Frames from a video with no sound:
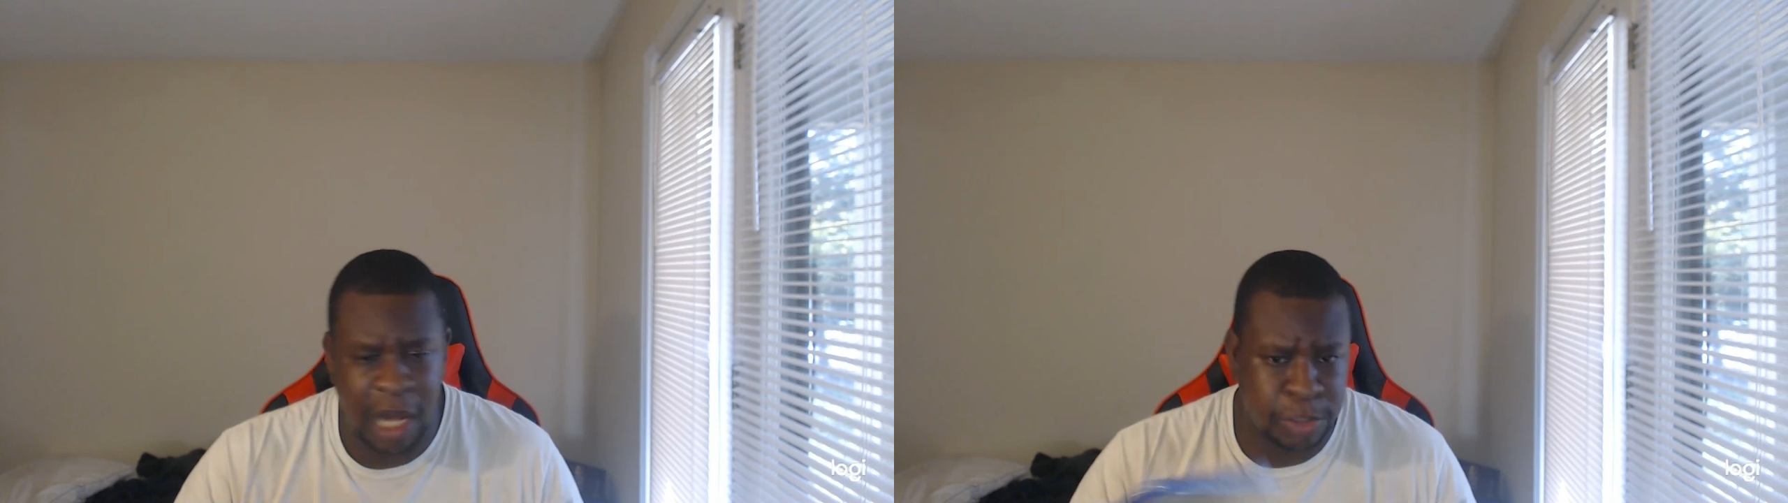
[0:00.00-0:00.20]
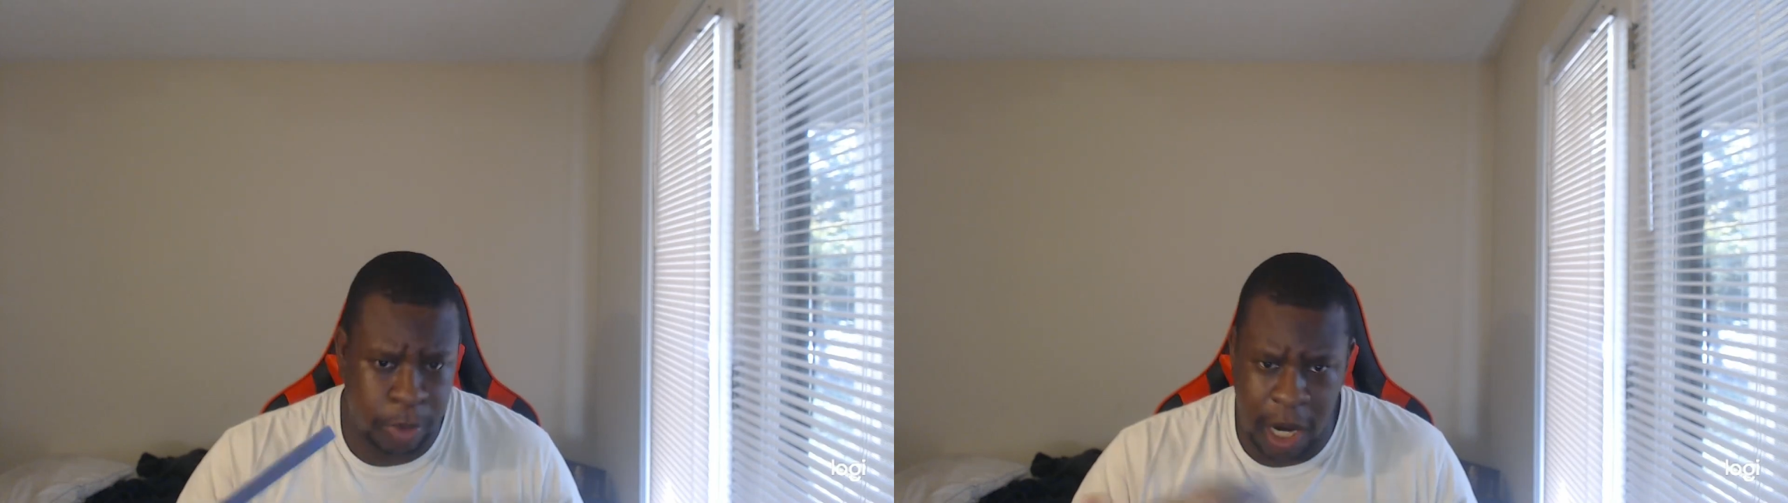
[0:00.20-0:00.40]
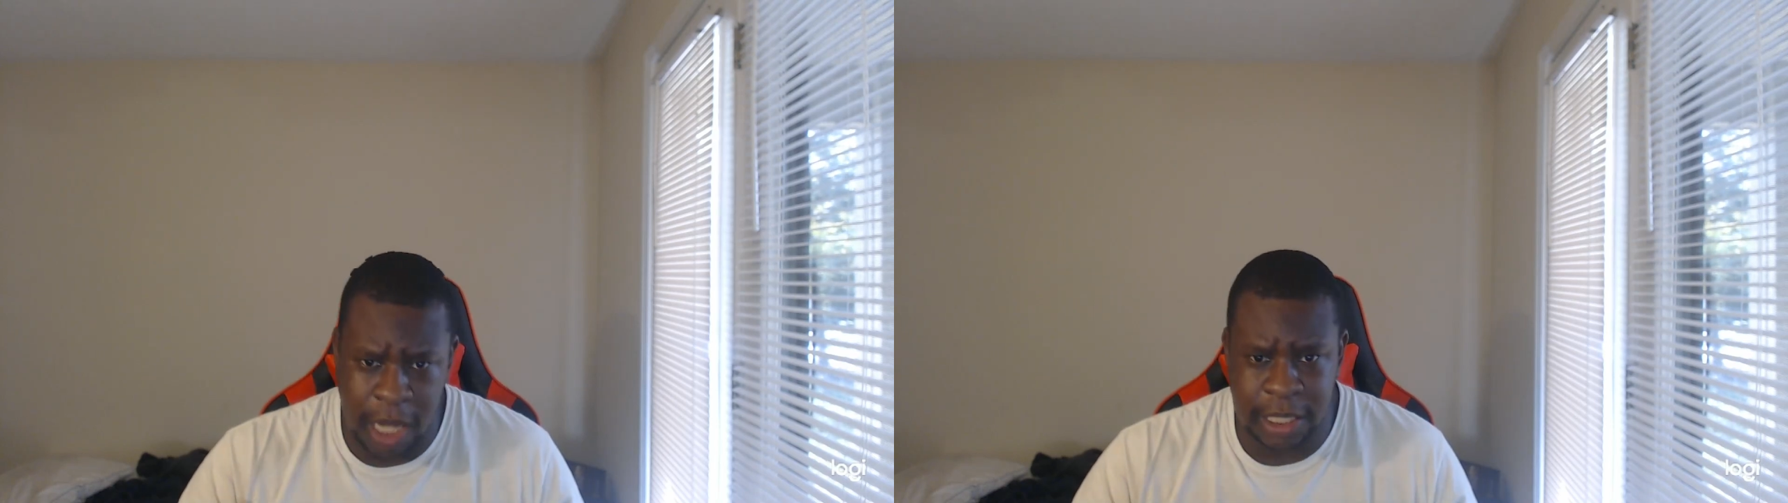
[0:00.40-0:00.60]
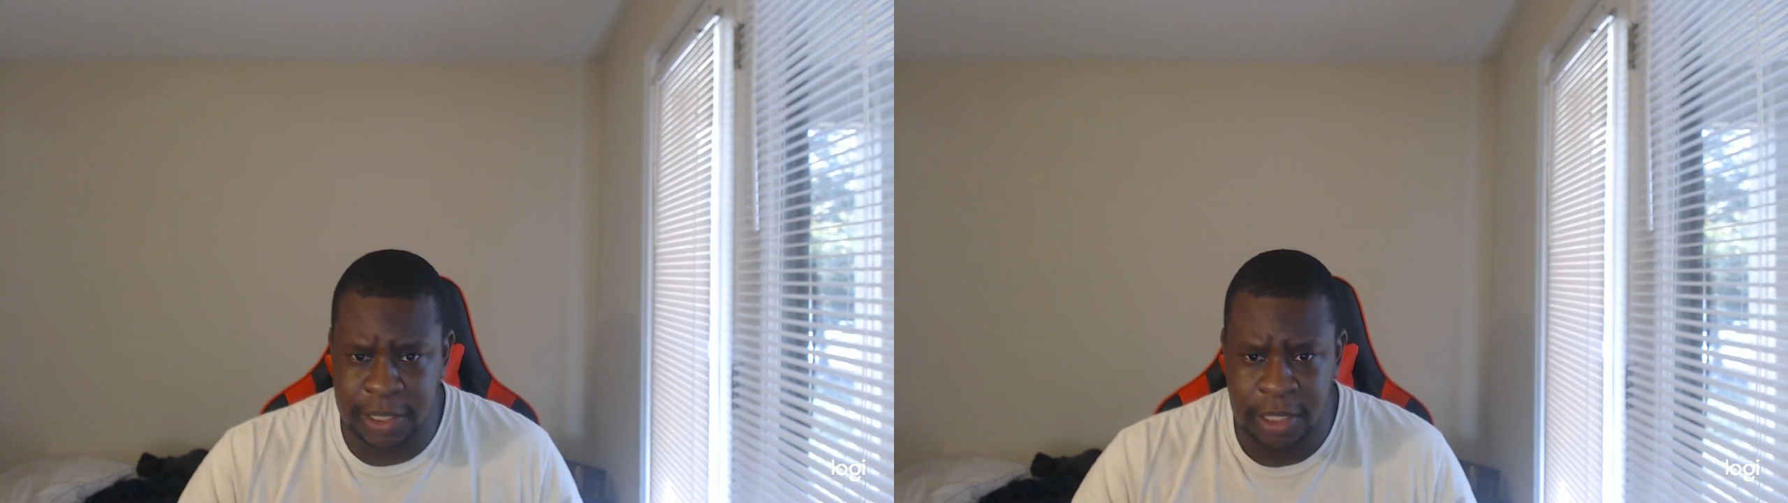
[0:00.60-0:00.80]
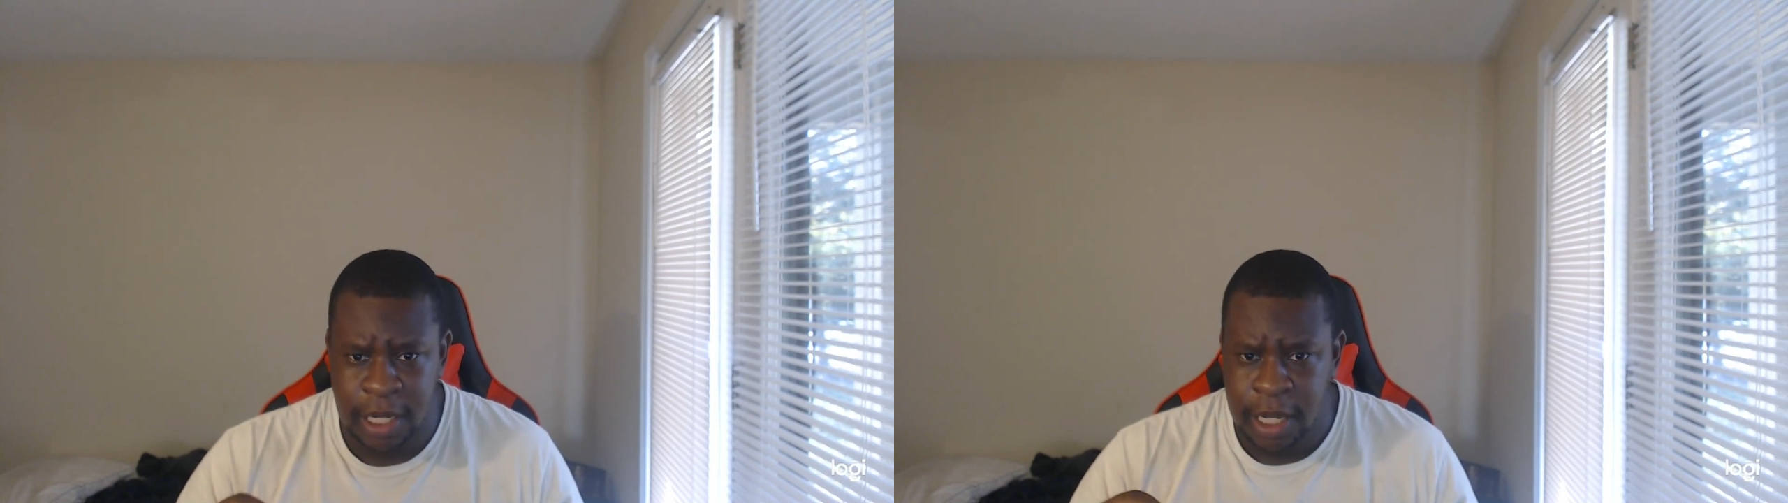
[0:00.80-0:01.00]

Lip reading: Morales.